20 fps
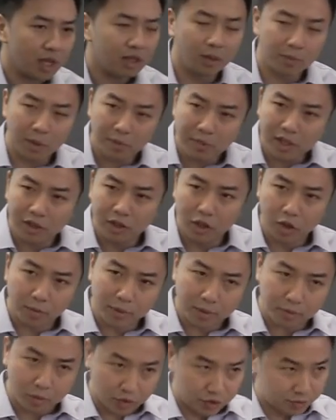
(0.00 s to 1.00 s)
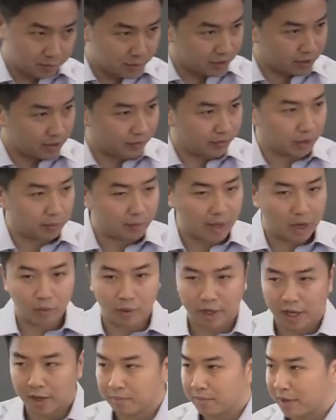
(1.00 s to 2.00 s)
Let me be a little bit more specific about
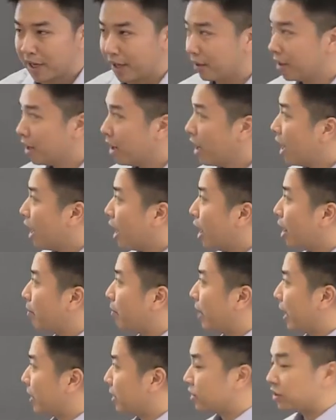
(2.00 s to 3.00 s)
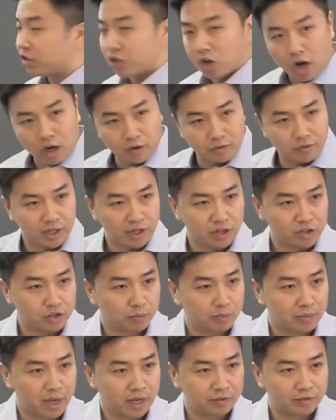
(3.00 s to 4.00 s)
what I mean um, by these non-financial
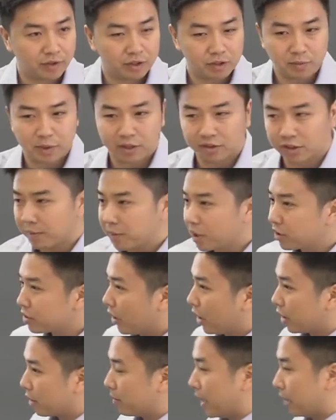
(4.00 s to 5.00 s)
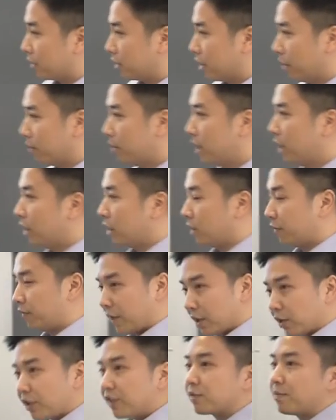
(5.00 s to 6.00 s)
benefits because I'm going to talk about them in a
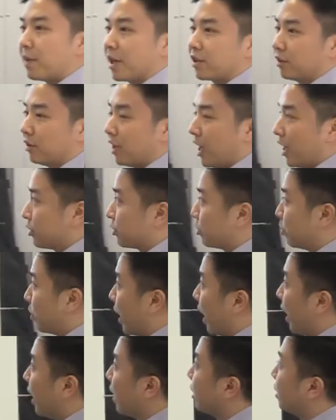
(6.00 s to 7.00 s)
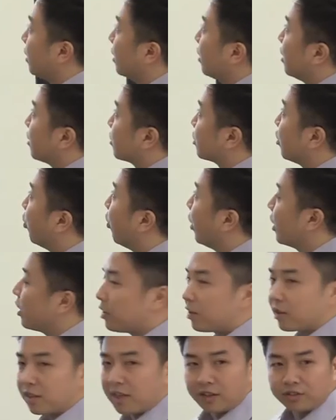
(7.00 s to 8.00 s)
fairly specialized way. So one of
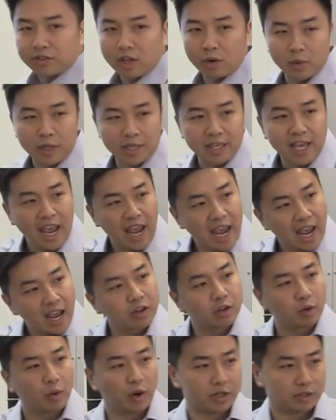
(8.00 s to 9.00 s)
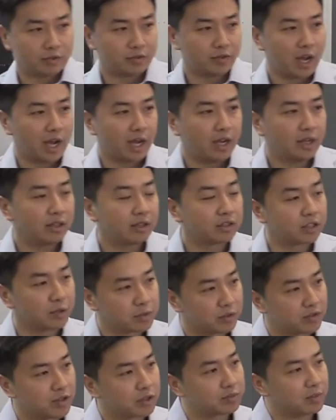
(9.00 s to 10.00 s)
the things that we can quantify in
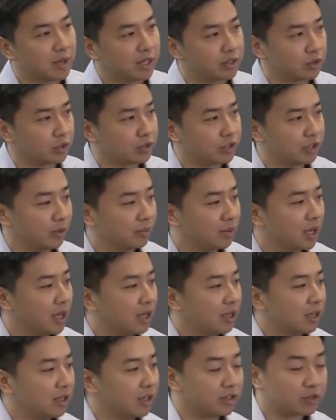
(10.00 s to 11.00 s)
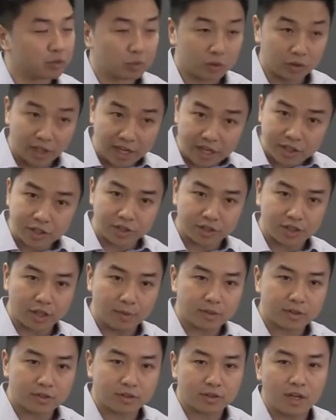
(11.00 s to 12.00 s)
terms of this mentorship is
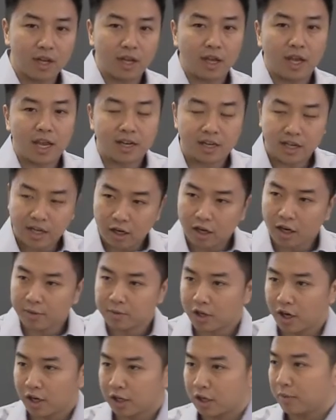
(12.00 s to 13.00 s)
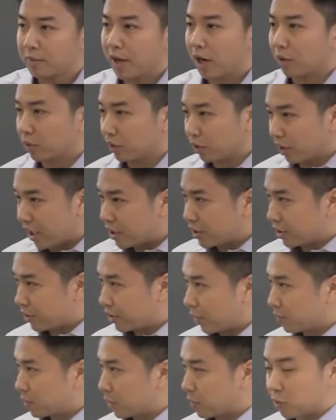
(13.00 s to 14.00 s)
relationships. And here I'm talking about
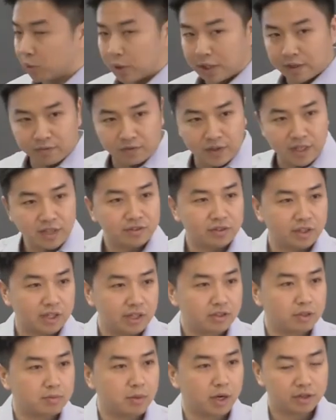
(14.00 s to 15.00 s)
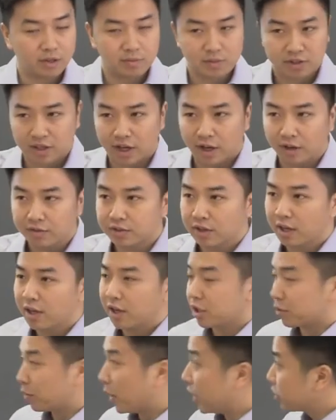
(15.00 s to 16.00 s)
relationships between VCs among themselves,
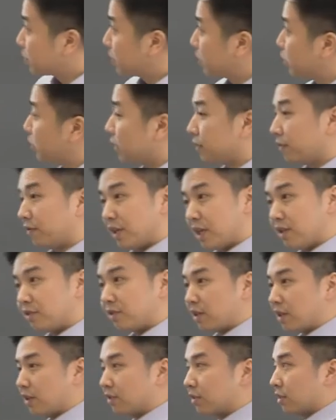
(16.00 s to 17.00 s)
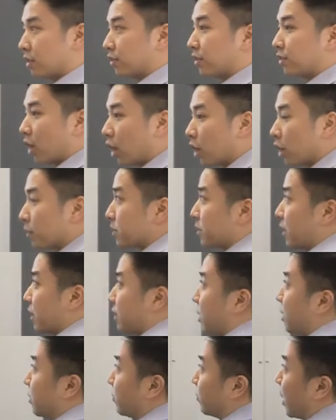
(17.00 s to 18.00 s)
as well as between VCs and the startups that
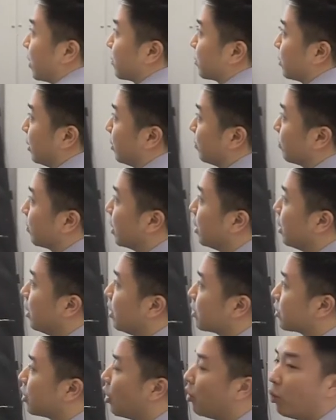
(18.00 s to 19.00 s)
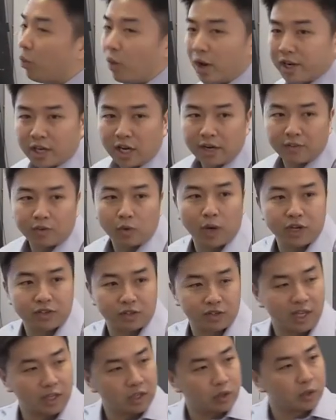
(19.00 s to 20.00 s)
they invest in. So one kind of
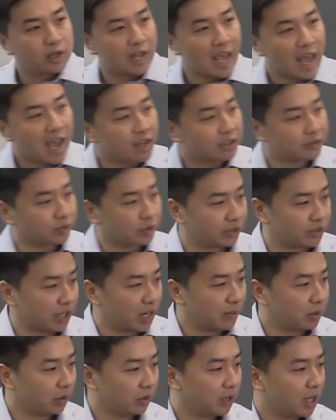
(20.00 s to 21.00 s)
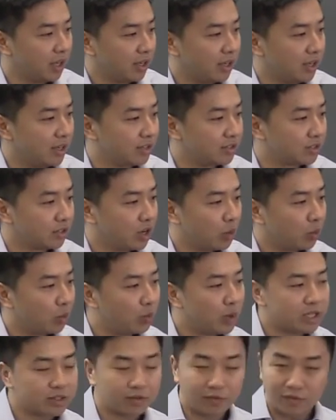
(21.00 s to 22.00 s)
question that you can ask, for example, is
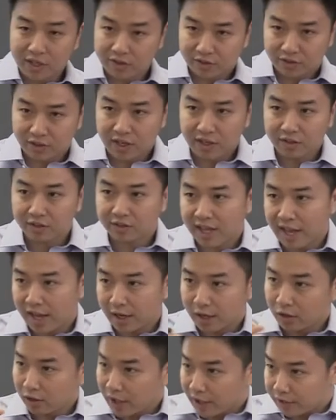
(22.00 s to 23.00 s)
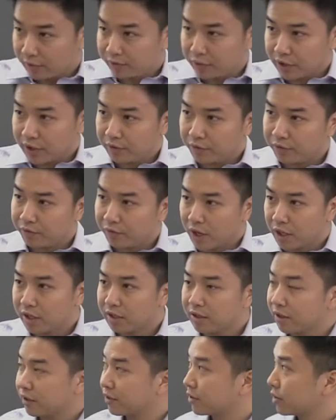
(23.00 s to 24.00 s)
which VCs that collectively
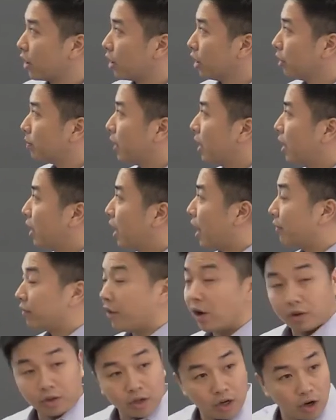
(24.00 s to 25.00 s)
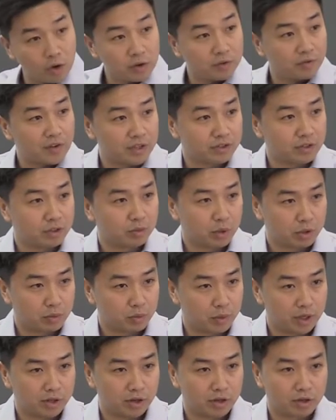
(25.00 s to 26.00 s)
fund a startup have all co-invested with
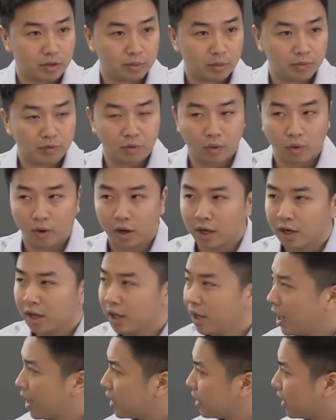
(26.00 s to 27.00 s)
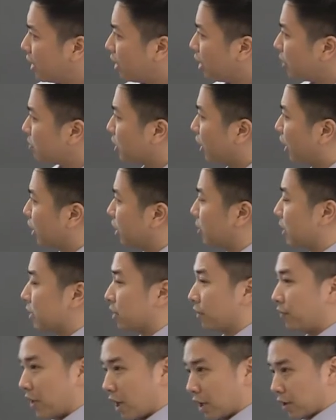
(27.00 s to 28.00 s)
one another before. And here I'm talking about
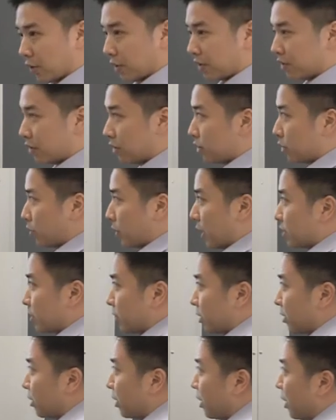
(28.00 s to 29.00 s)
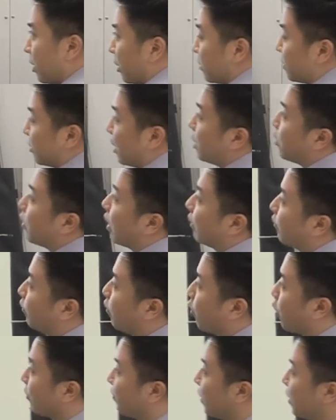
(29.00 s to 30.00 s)
the following situation. Let's say you have four